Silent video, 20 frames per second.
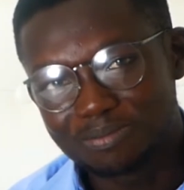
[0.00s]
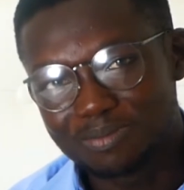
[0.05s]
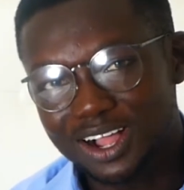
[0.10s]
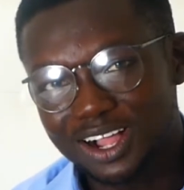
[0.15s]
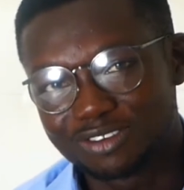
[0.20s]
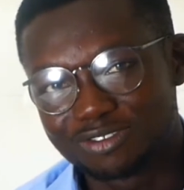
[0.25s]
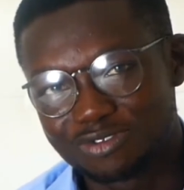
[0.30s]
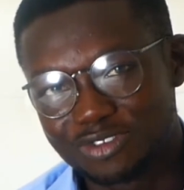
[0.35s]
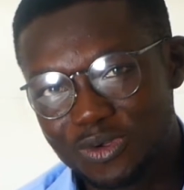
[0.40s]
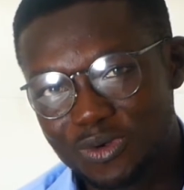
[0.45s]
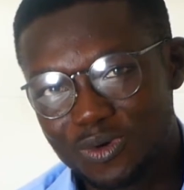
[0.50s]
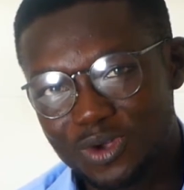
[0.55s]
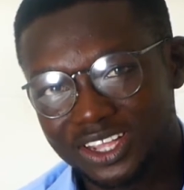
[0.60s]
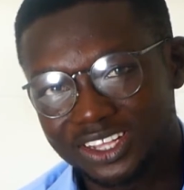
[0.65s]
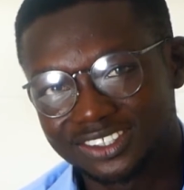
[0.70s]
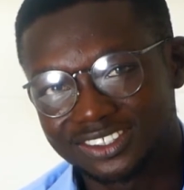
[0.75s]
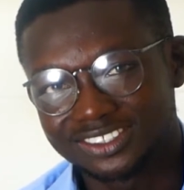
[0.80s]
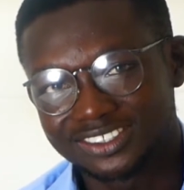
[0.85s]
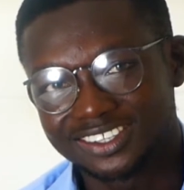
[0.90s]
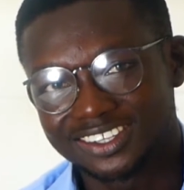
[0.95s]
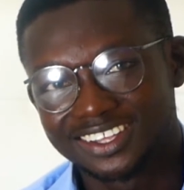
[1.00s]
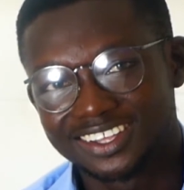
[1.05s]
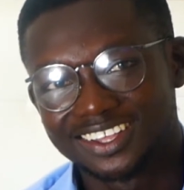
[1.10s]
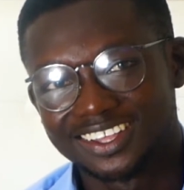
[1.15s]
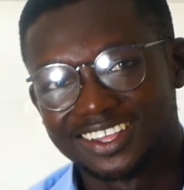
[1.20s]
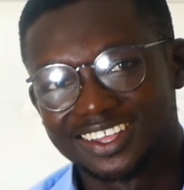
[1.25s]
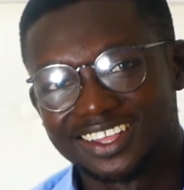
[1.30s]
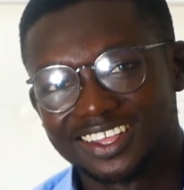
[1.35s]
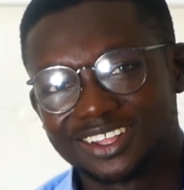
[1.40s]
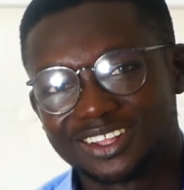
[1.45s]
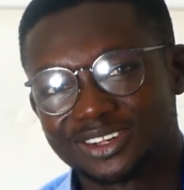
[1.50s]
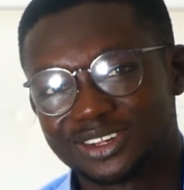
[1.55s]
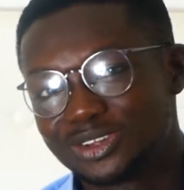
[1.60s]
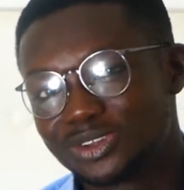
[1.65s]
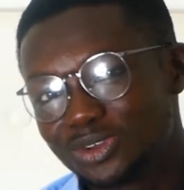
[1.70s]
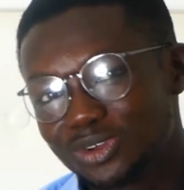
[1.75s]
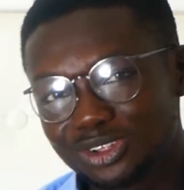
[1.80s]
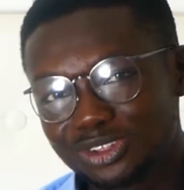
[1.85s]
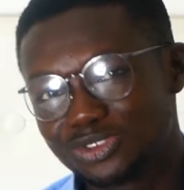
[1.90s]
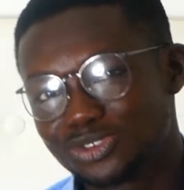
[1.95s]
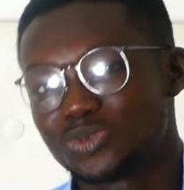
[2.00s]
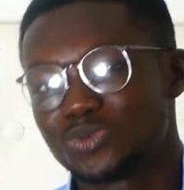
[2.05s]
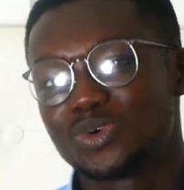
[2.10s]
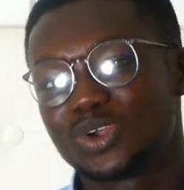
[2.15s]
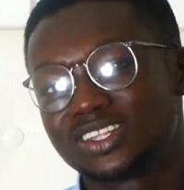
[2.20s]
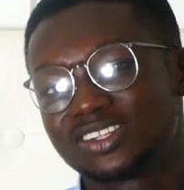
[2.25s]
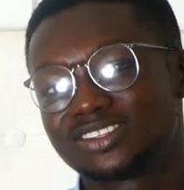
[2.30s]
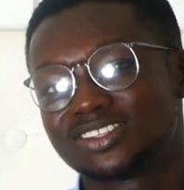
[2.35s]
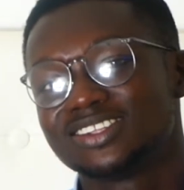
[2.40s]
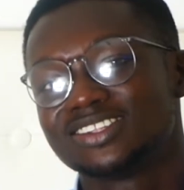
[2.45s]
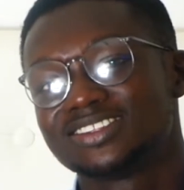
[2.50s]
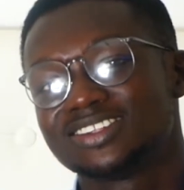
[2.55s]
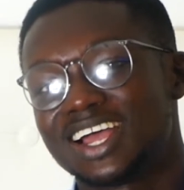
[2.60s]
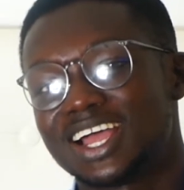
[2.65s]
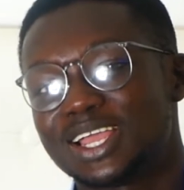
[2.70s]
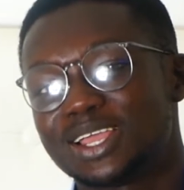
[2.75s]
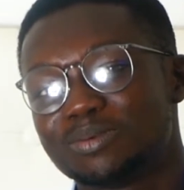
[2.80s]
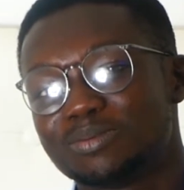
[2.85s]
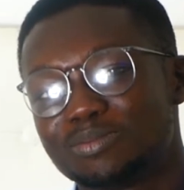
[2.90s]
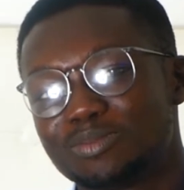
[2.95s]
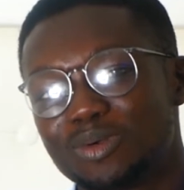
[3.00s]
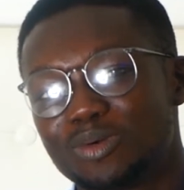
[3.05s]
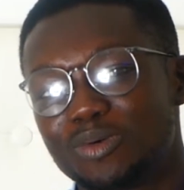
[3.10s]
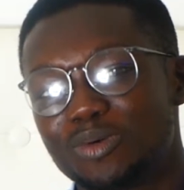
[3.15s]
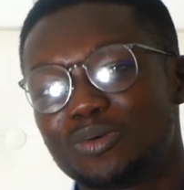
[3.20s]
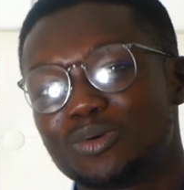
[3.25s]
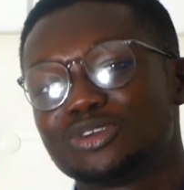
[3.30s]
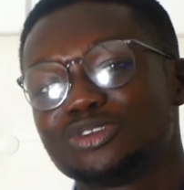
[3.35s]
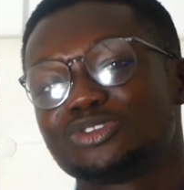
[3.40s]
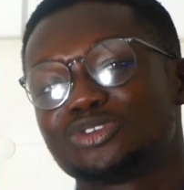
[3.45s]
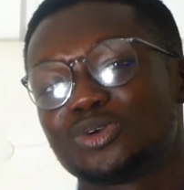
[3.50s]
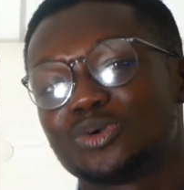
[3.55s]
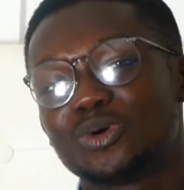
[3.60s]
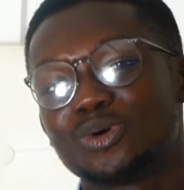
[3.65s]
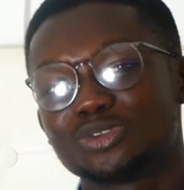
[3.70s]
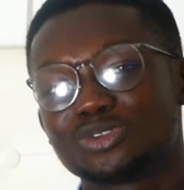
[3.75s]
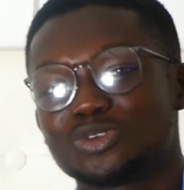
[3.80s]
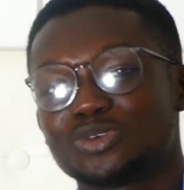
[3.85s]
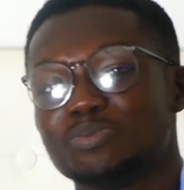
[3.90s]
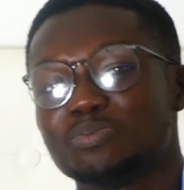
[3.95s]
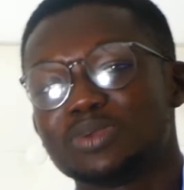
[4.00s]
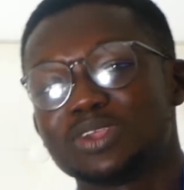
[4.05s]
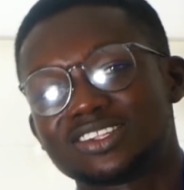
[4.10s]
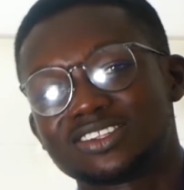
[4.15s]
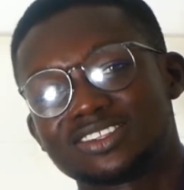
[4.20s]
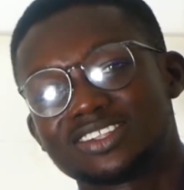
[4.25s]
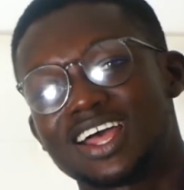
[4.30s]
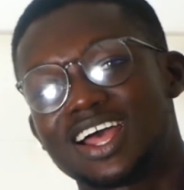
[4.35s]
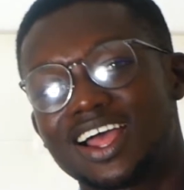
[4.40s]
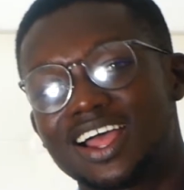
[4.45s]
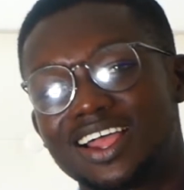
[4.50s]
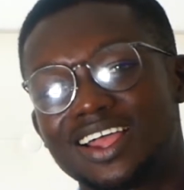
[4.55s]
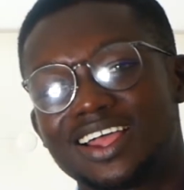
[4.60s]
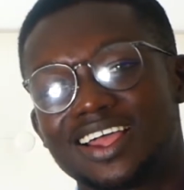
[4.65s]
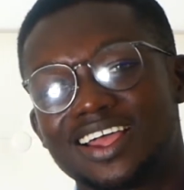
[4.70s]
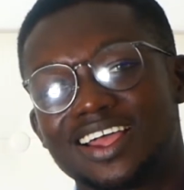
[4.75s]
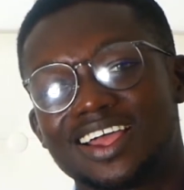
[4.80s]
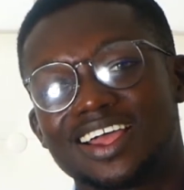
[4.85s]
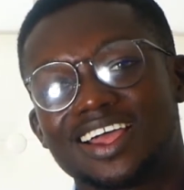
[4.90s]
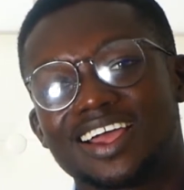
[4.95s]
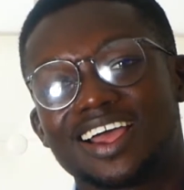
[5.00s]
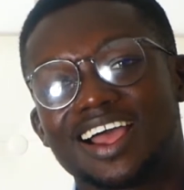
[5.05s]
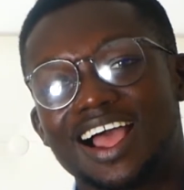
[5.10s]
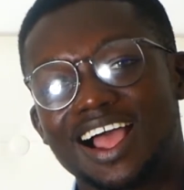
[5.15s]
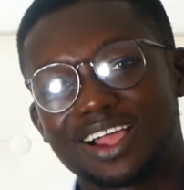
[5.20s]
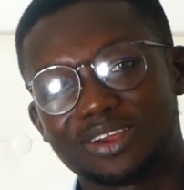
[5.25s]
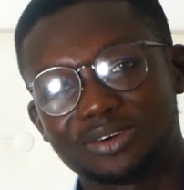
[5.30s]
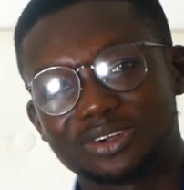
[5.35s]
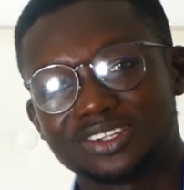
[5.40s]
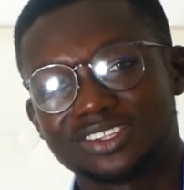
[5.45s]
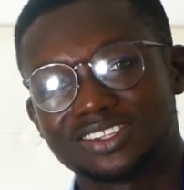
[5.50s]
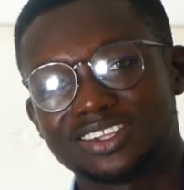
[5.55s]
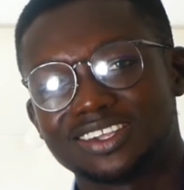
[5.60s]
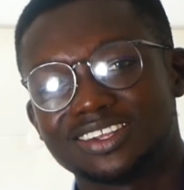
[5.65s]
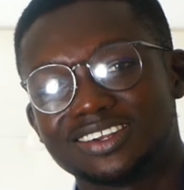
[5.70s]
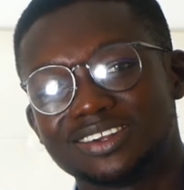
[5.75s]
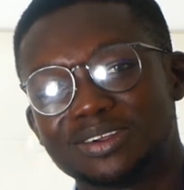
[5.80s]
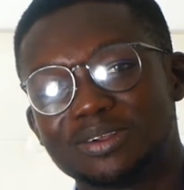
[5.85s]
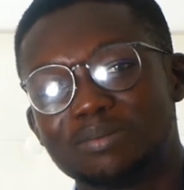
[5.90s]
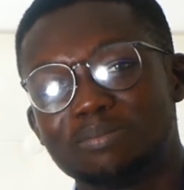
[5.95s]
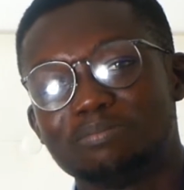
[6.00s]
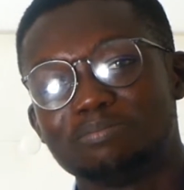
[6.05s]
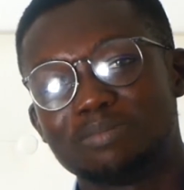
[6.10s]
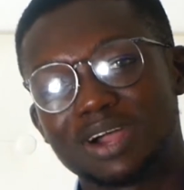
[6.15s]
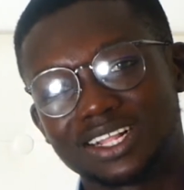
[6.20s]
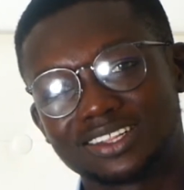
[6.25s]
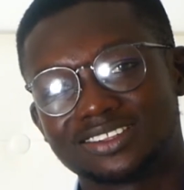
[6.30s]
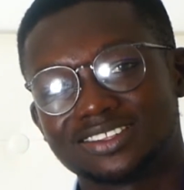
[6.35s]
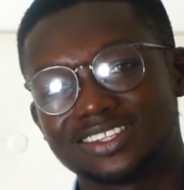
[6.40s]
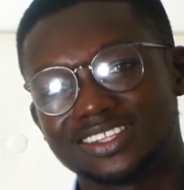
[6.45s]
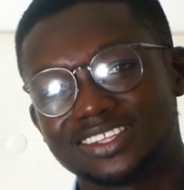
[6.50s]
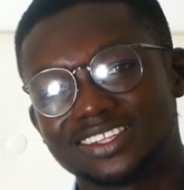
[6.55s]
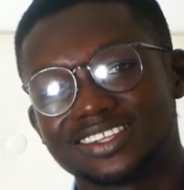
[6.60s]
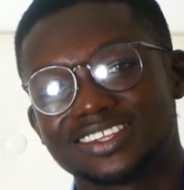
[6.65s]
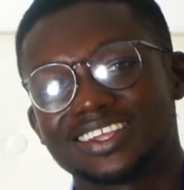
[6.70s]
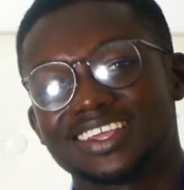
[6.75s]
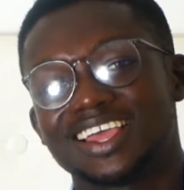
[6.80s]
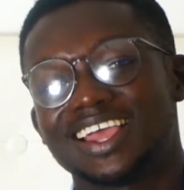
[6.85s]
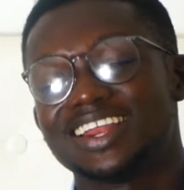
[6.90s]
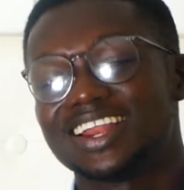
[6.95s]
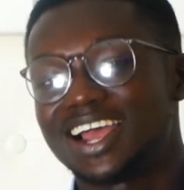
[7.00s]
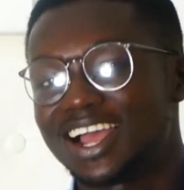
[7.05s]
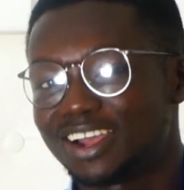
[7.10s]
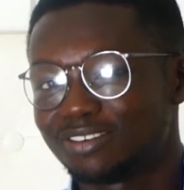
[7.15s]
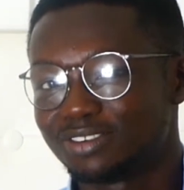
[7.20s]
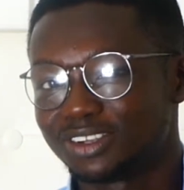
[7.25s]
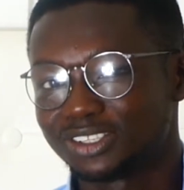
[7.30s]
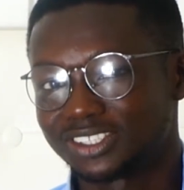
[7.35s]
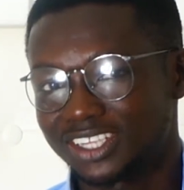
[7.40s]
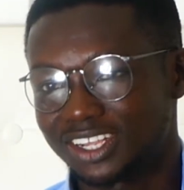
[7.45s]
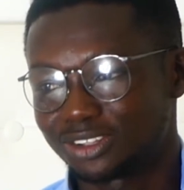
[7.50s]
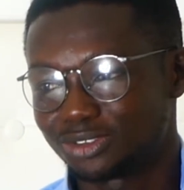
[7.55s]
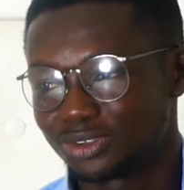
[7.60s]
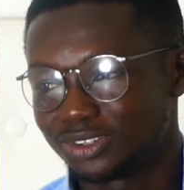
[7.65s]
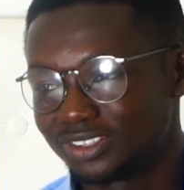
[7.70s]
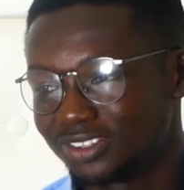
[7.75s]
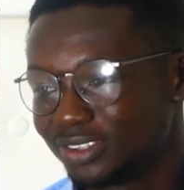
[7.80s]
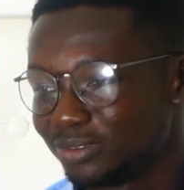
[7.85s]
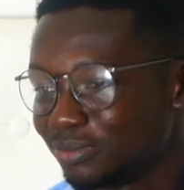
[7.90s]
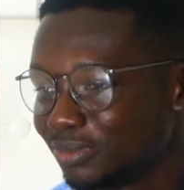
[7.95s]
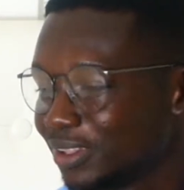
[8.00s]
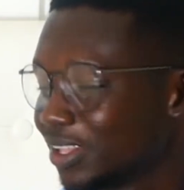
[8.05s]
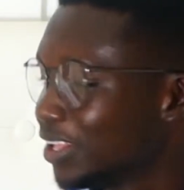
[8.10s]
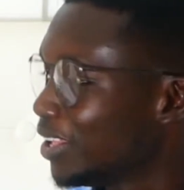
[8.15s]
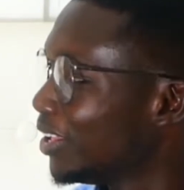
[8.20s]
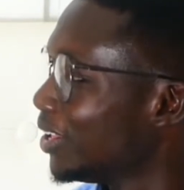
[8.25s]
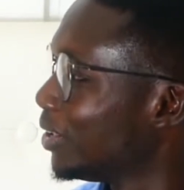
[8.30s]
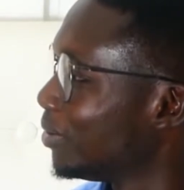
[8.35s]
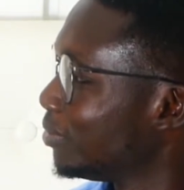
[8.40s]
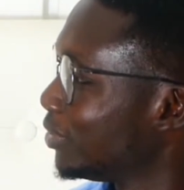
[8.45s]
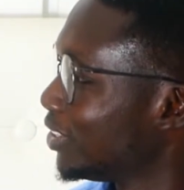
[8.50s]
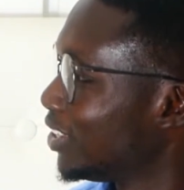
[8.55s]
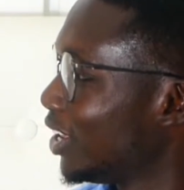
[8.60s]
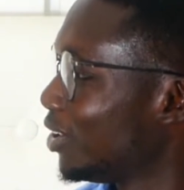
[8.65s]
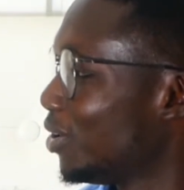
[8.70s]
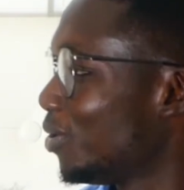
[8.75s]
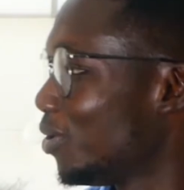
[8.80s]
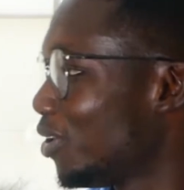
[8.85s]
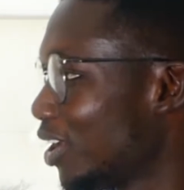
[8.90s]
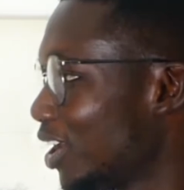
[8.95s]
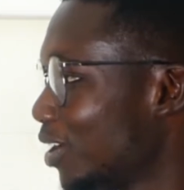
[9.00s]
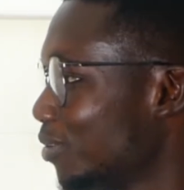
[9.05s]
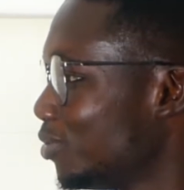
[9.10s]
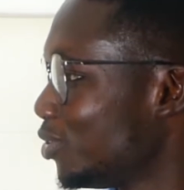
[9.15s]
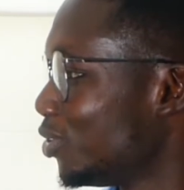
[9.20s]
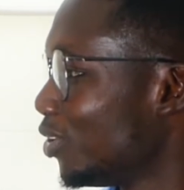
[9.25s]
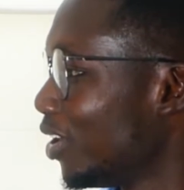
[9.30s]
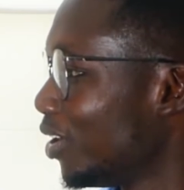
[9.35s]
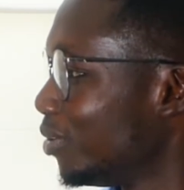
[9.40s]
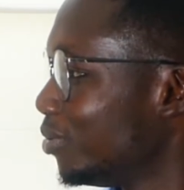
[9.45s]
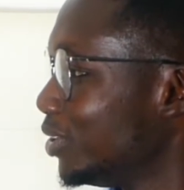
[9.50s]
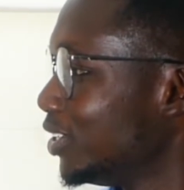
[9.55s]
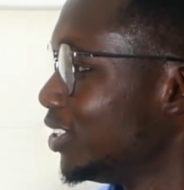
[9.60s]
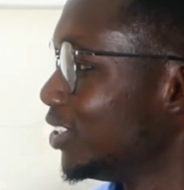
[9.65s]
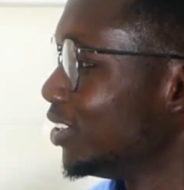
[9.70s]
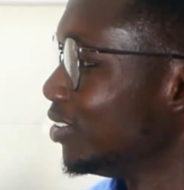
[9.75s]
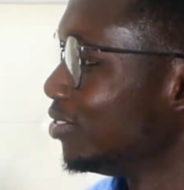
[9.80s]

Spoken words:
back, viewers. Not wasting time, we want to go to Mr. Harrison Matti and have a chat with him. Mr. You're welcome to our meeting.